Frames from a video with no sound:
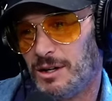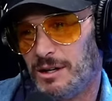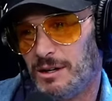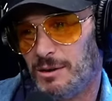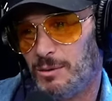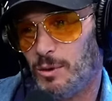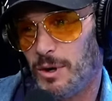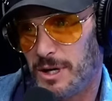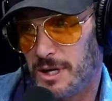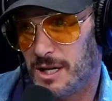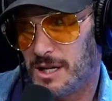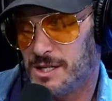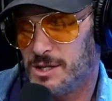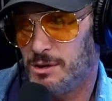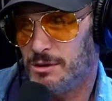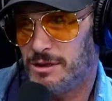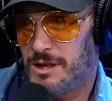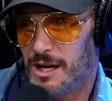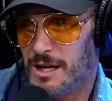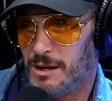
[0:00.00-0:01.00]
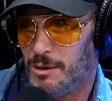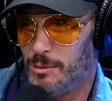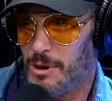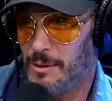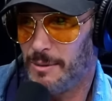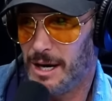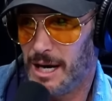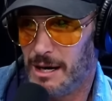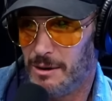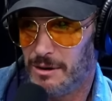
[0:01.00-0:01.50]
What, because you thought your mom
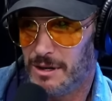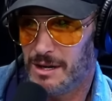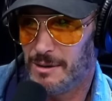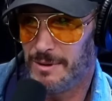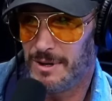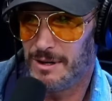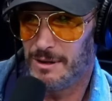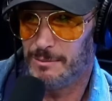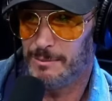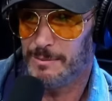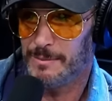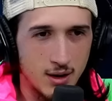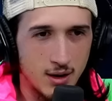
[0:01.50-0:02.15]
and I were coming home?